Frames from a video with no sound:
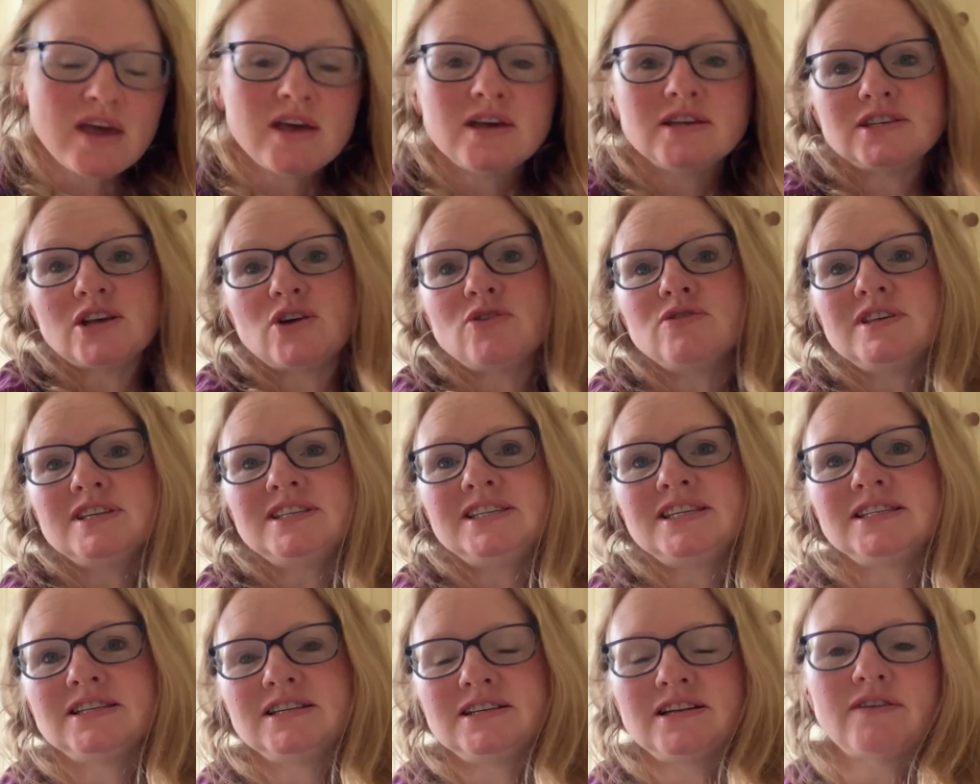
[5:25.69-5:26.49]
So this
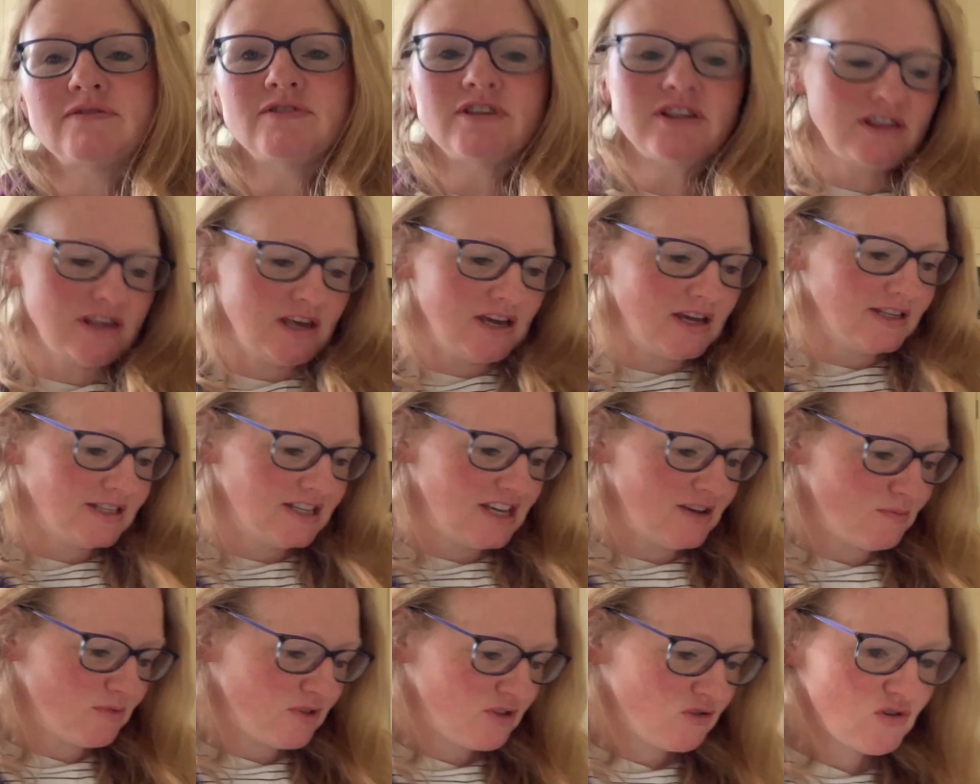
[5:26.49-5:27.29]
is another thing,
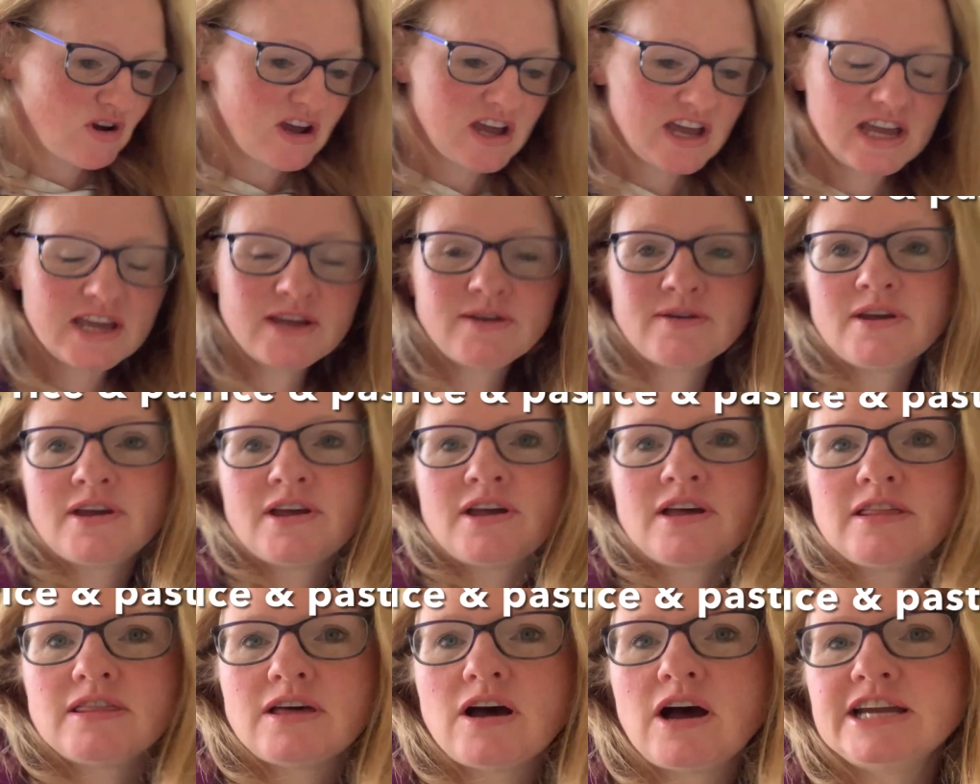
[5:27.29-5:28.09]
tip 3,
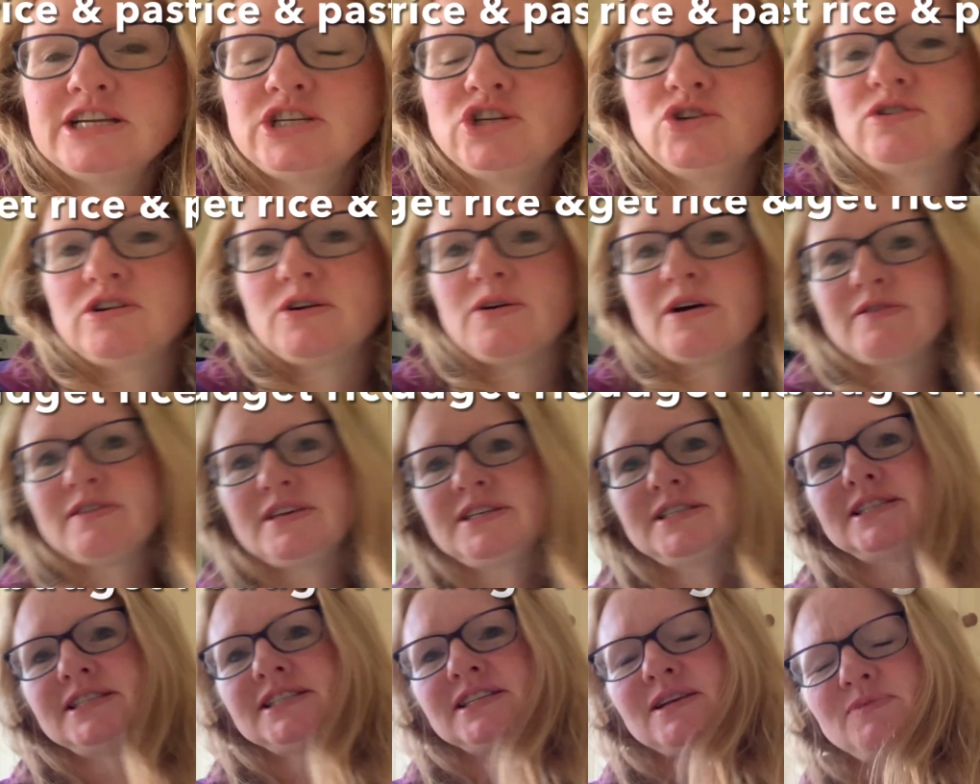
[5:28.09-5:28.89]
that I do know.
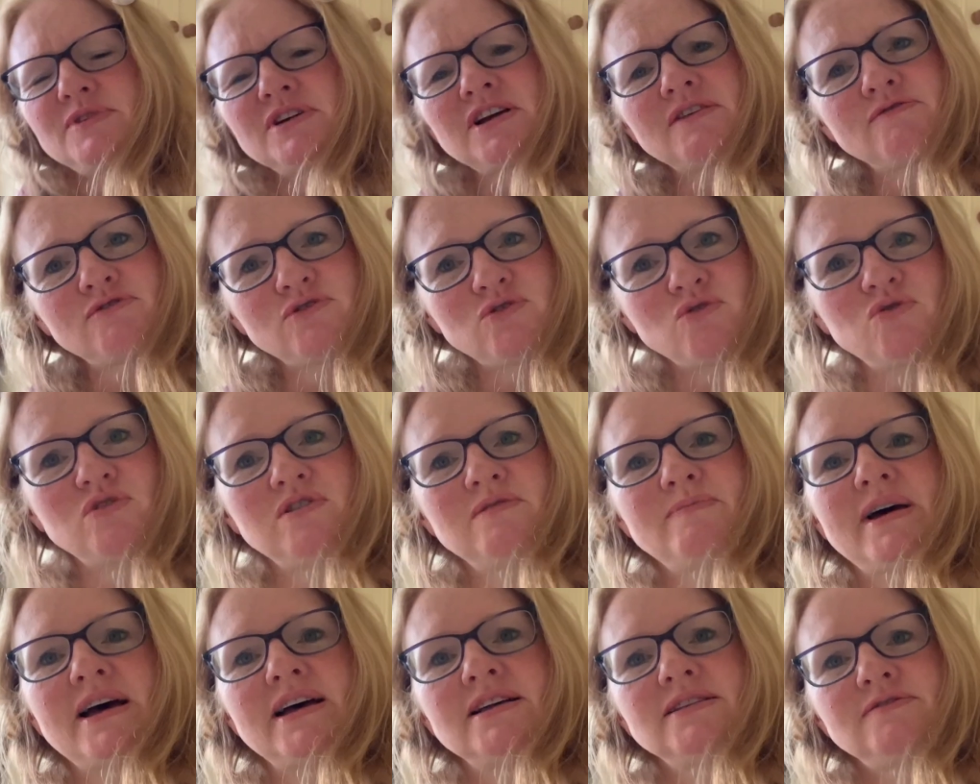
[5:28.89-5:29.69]
This is something I've thought
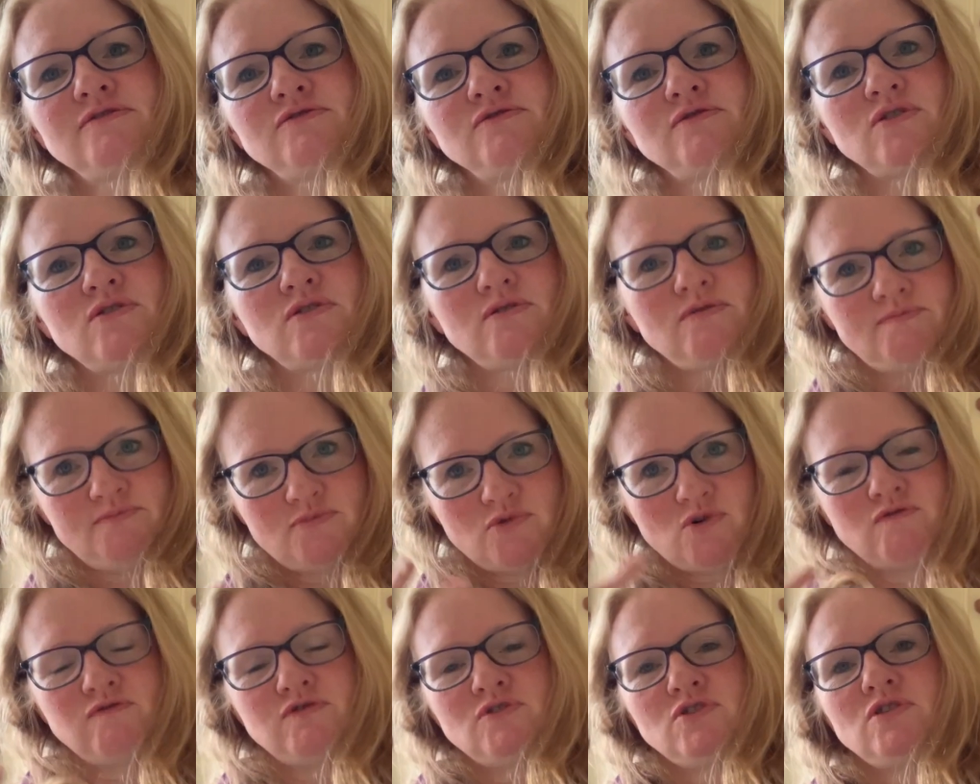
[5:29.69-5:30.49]
about
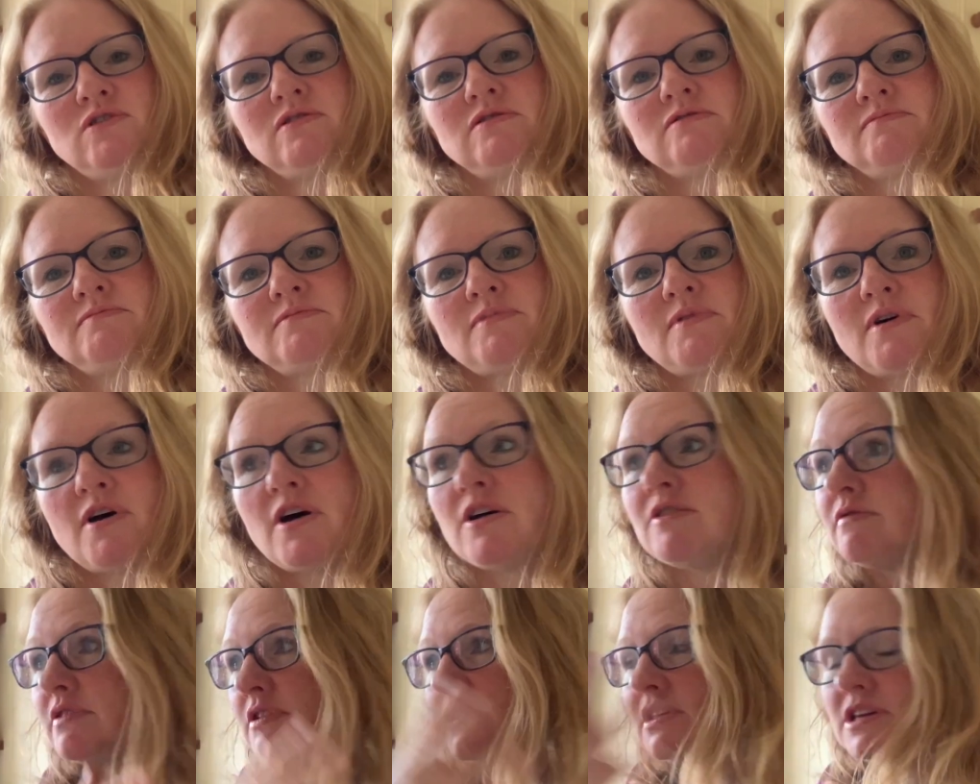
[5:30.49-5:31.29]
off and on
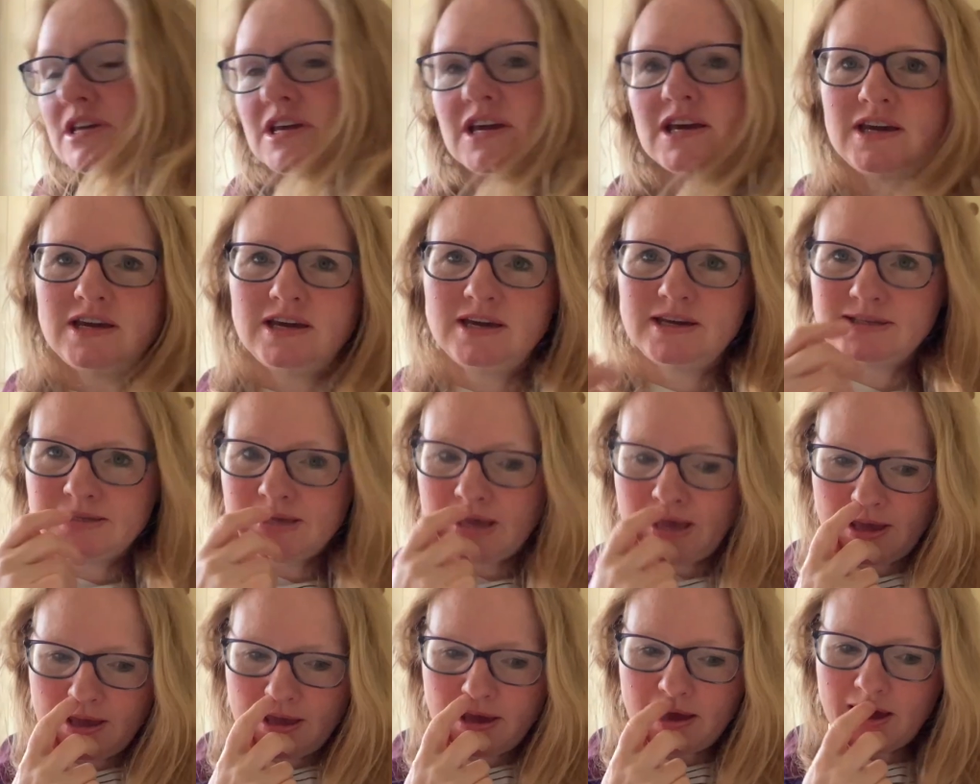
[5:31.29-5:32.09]
over the years.
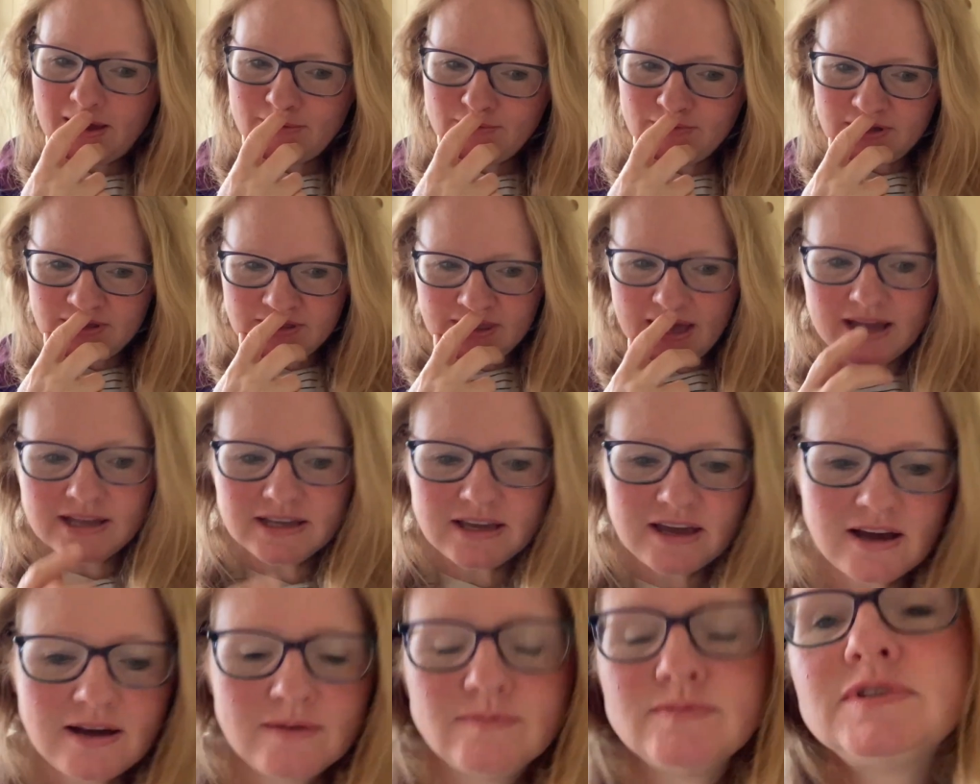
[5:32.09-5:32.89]
And that
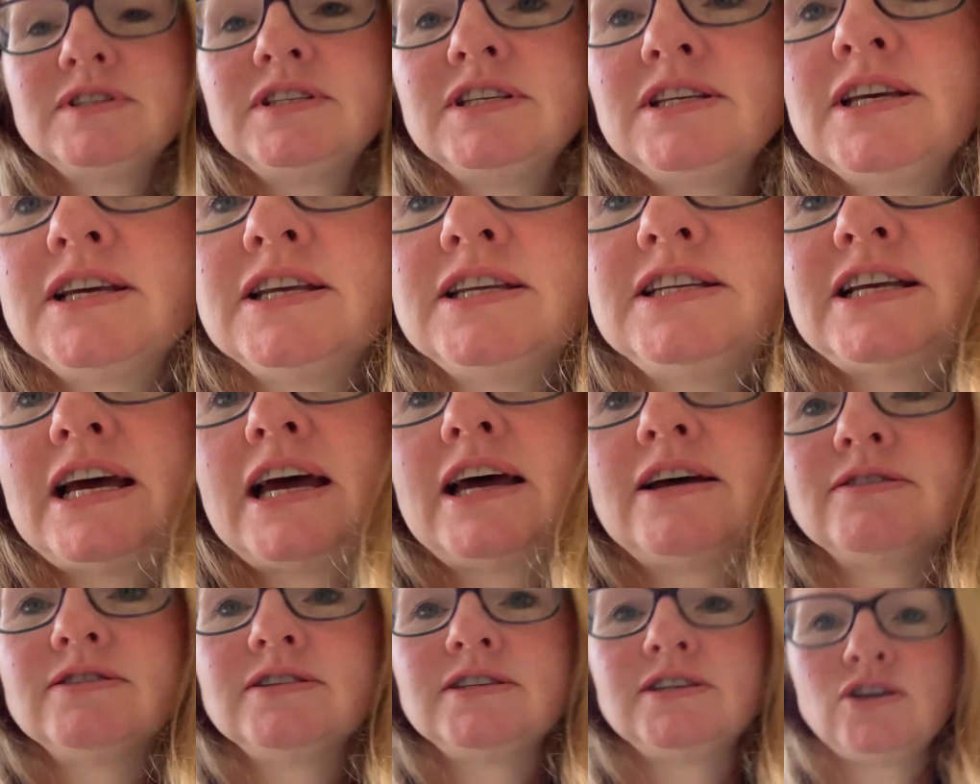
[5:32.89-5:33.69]
comes
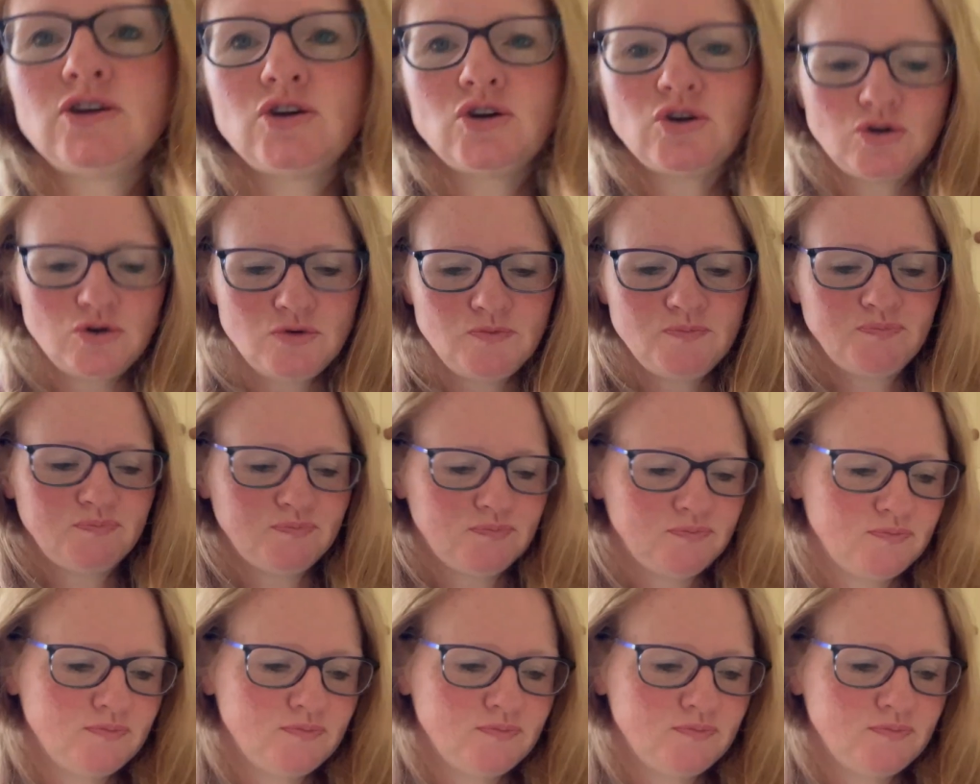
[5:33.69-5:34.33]
down to